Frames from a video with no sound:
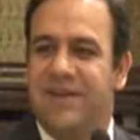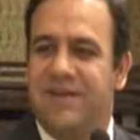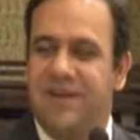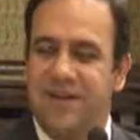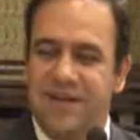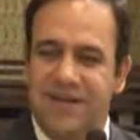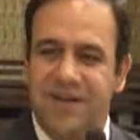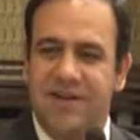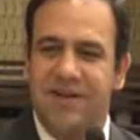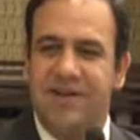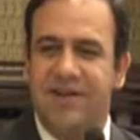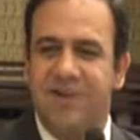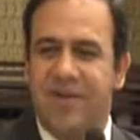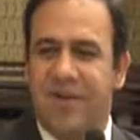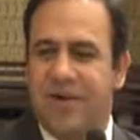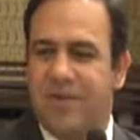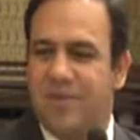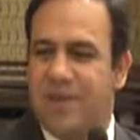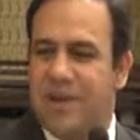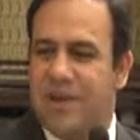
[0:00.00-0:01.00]
He did it
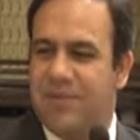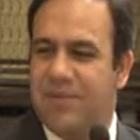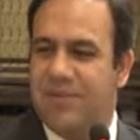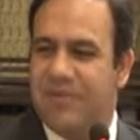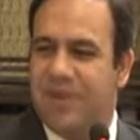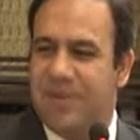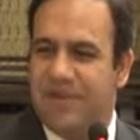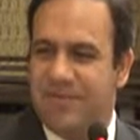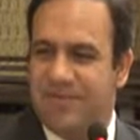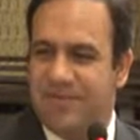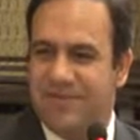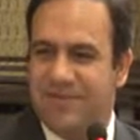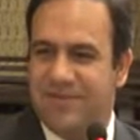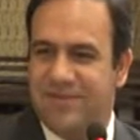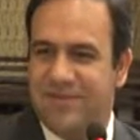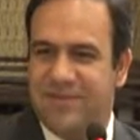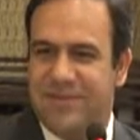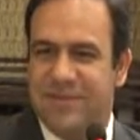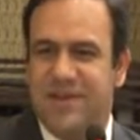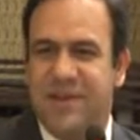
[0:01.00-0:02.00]
all by
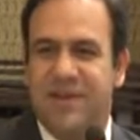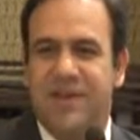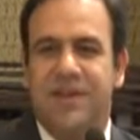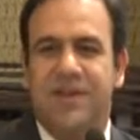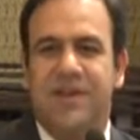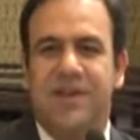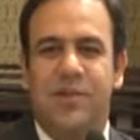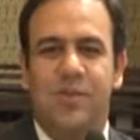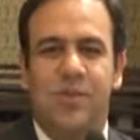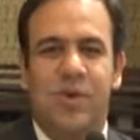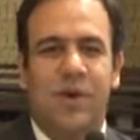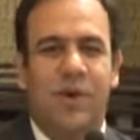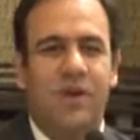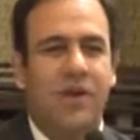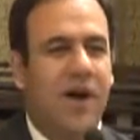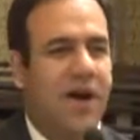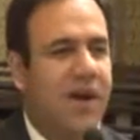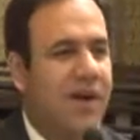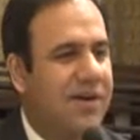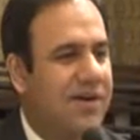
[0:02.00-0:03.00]
himself. He worked
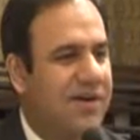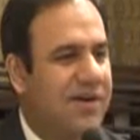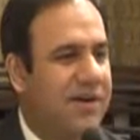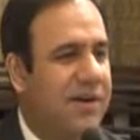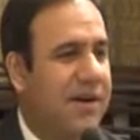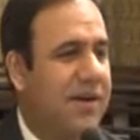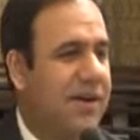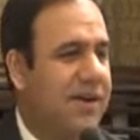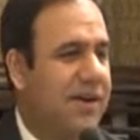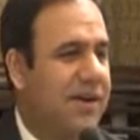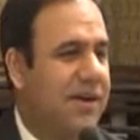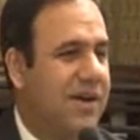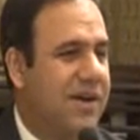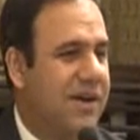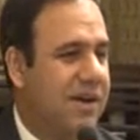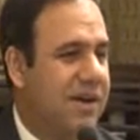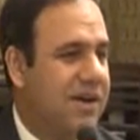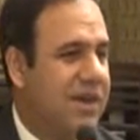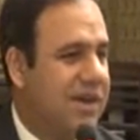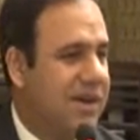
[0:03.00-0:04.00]
hard. He had a
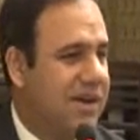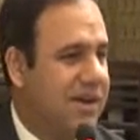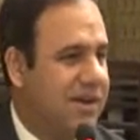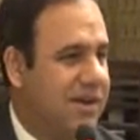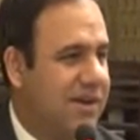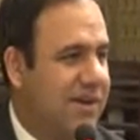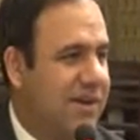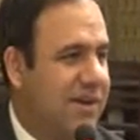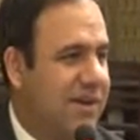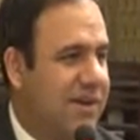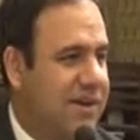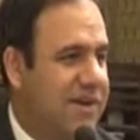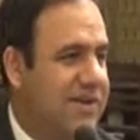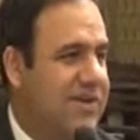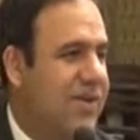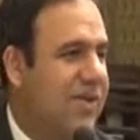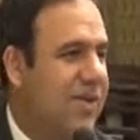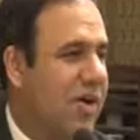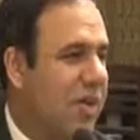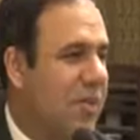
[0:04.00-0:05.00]
great idea.
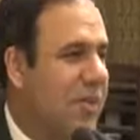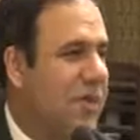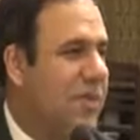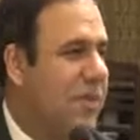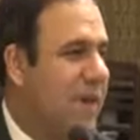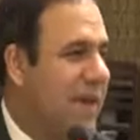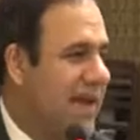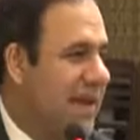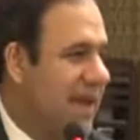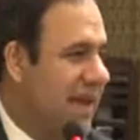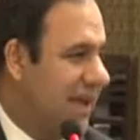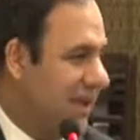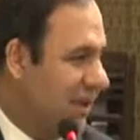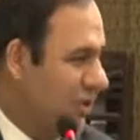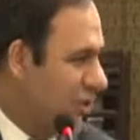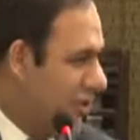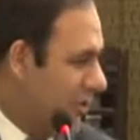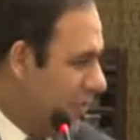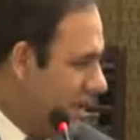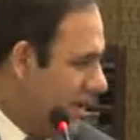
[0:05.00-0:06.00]
He's a common man like
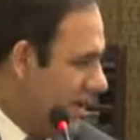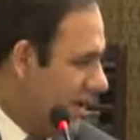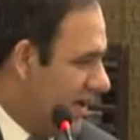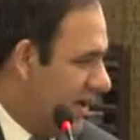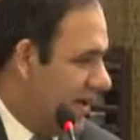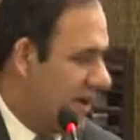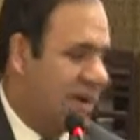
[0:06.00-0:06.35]
you and me.